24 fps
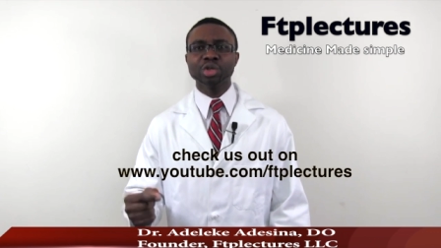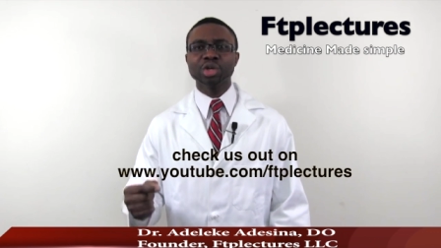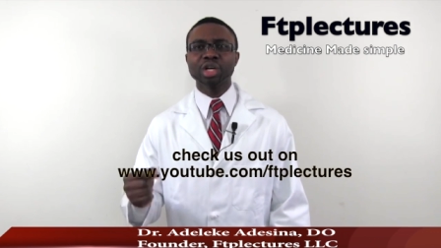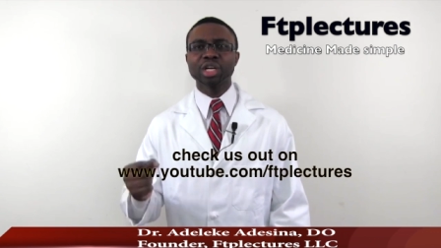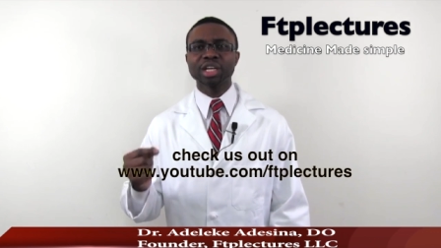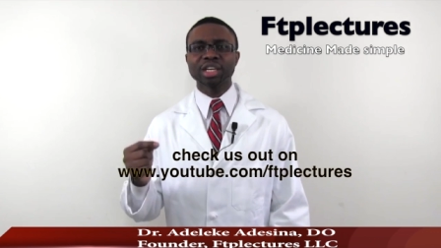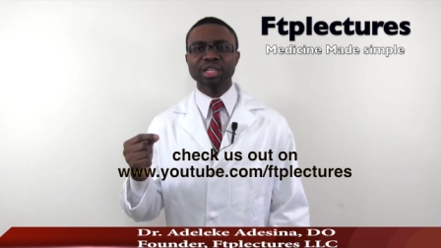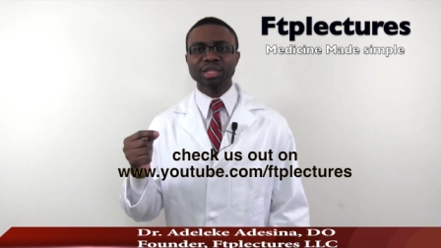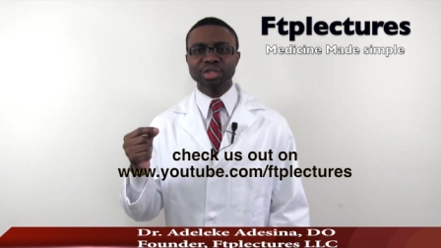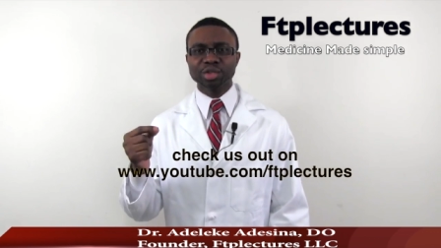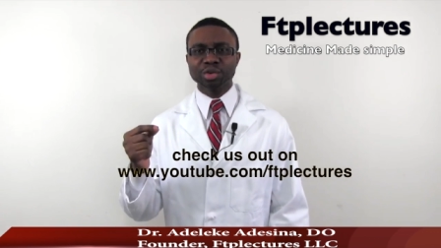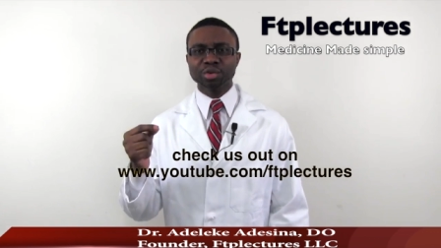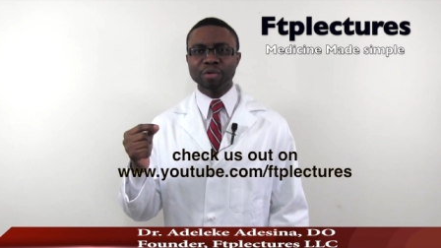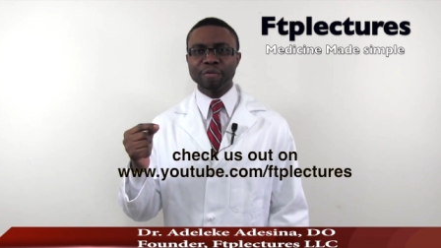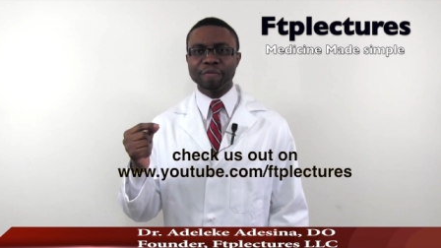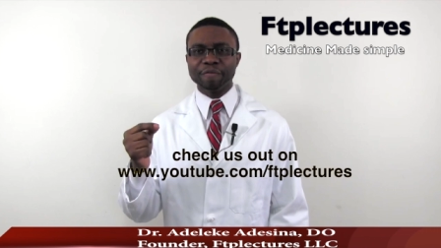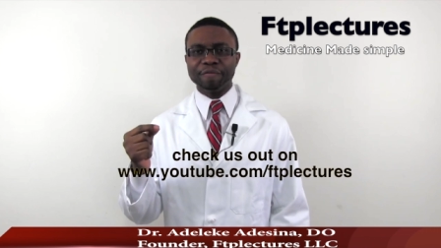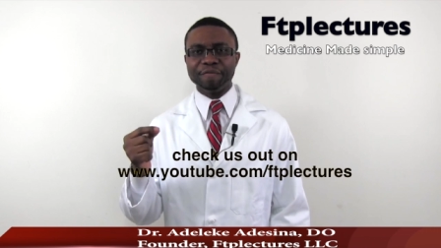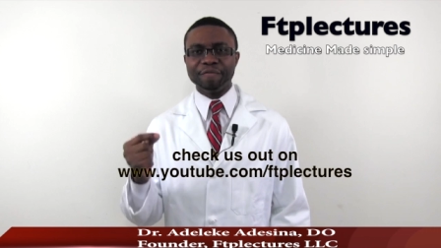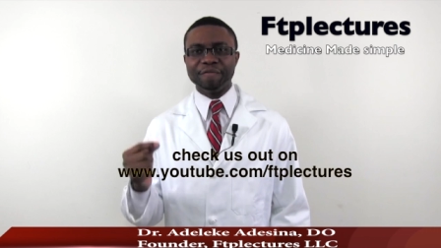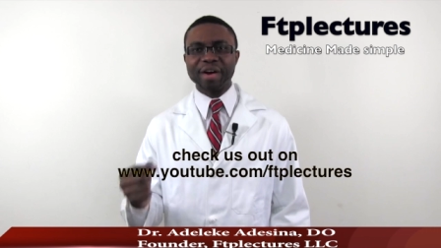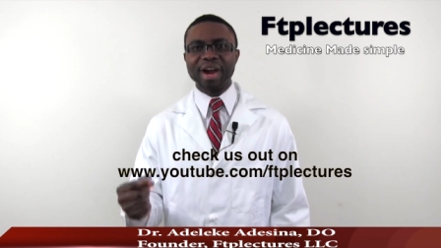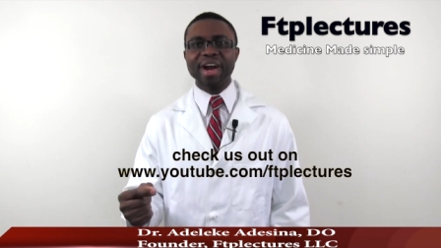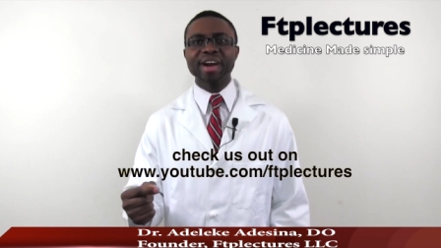you're going to do
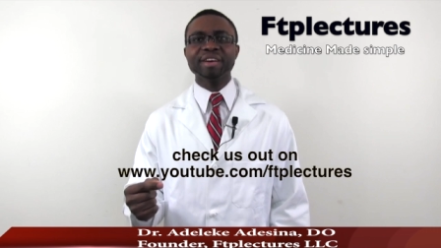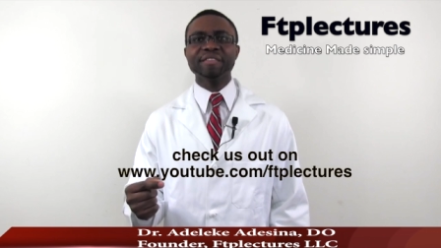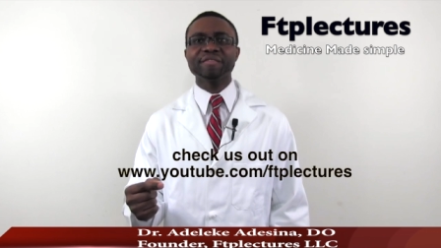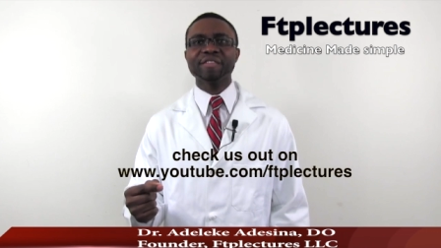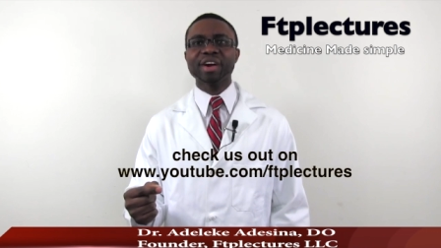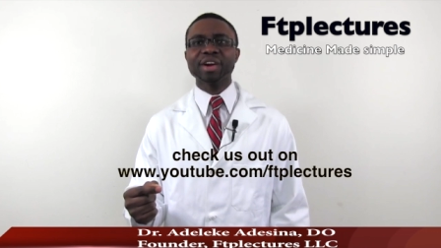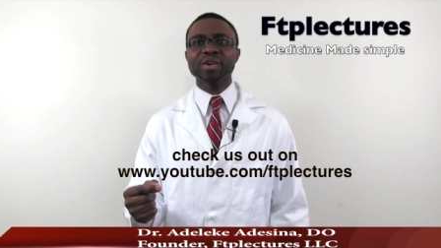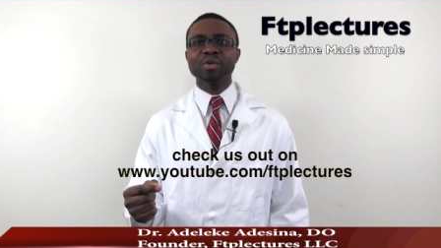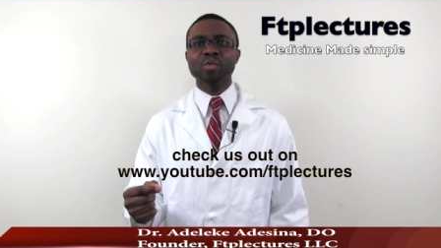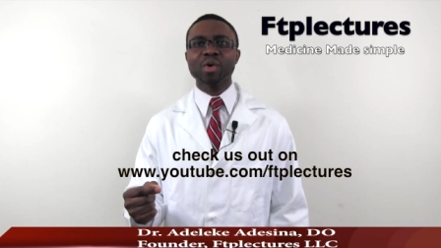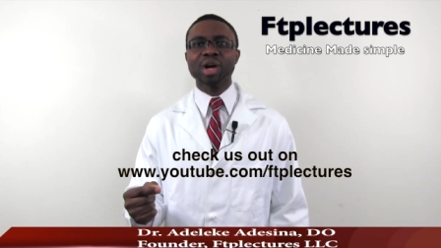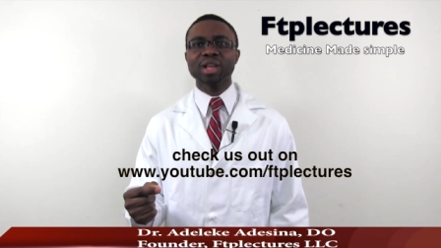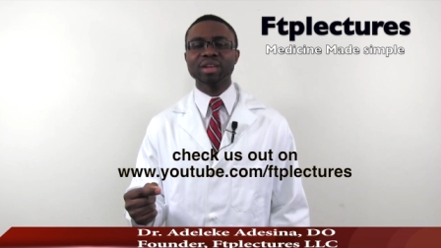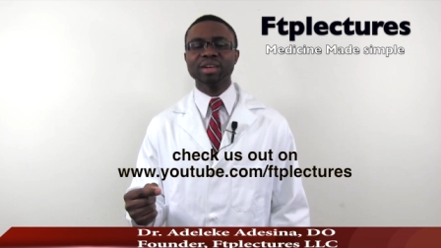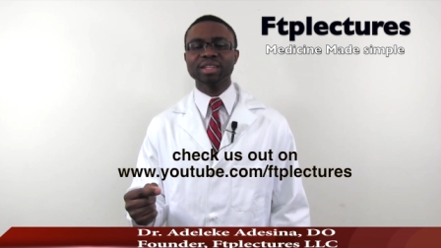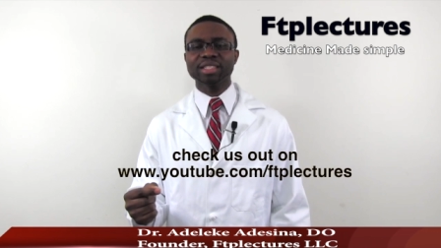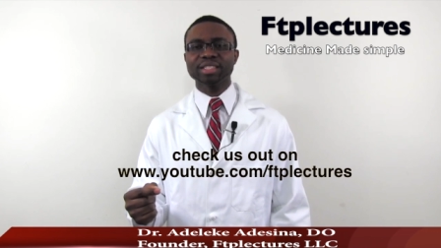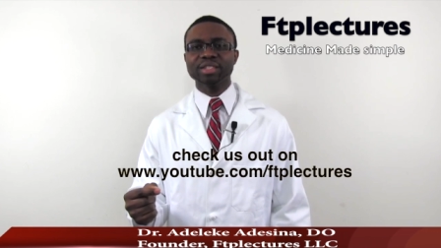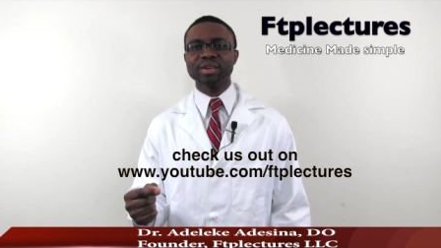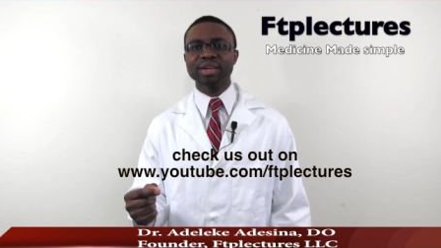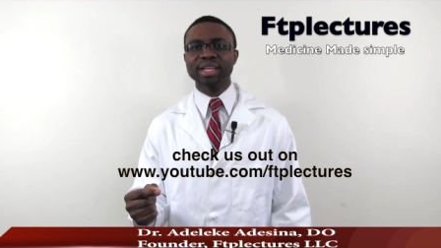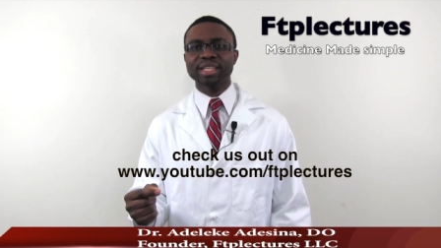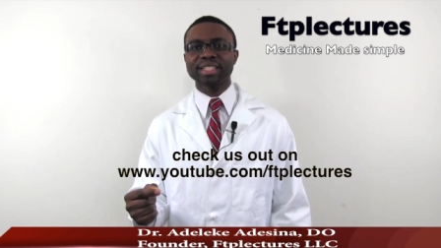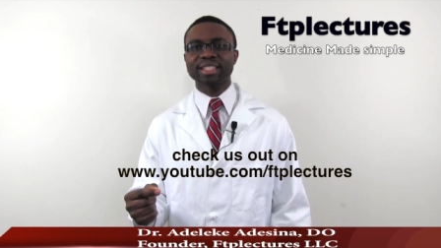very well
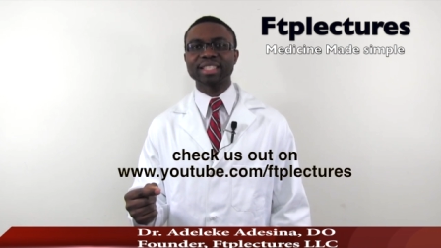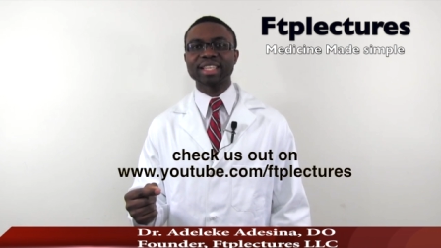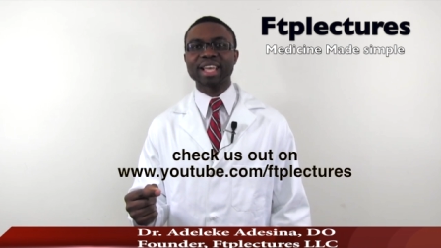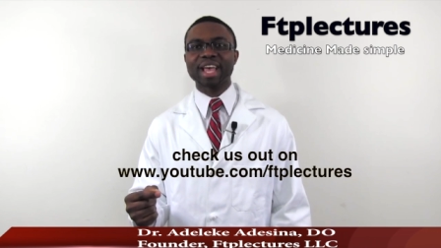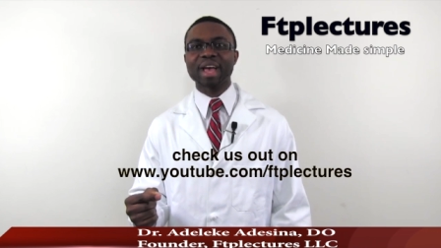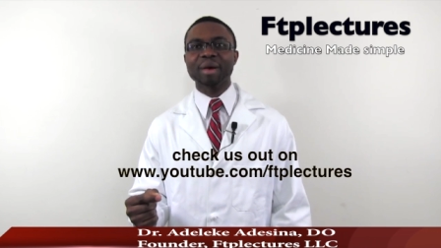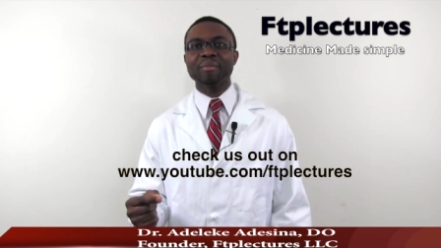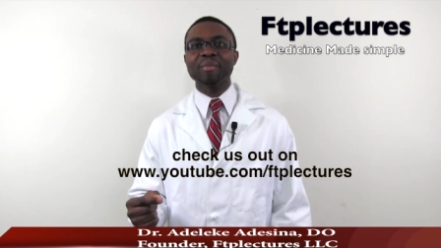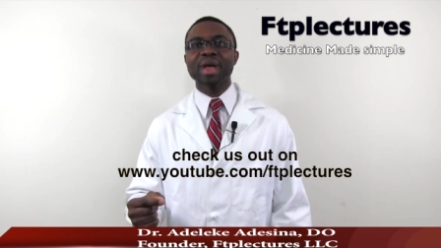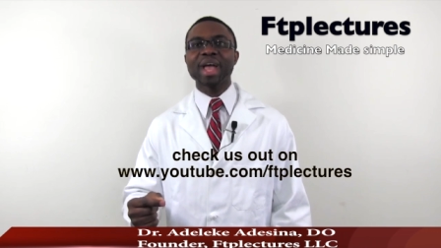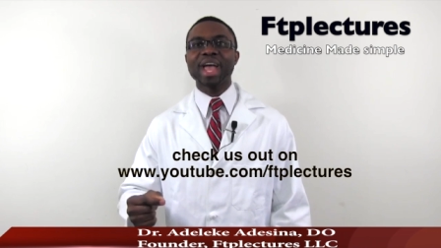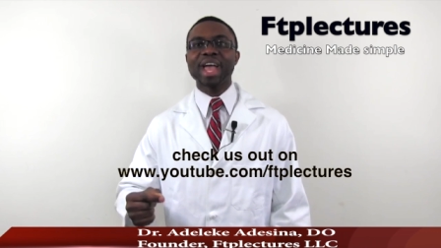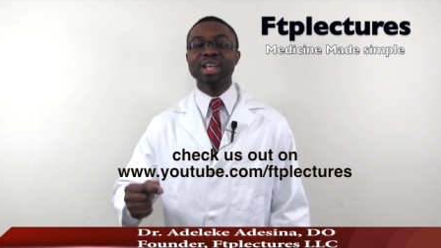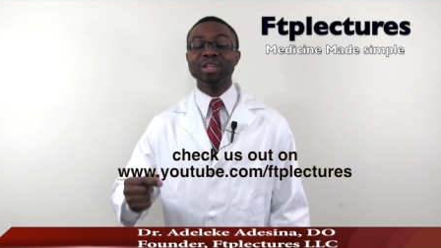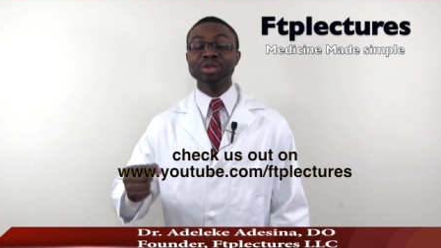on your exam,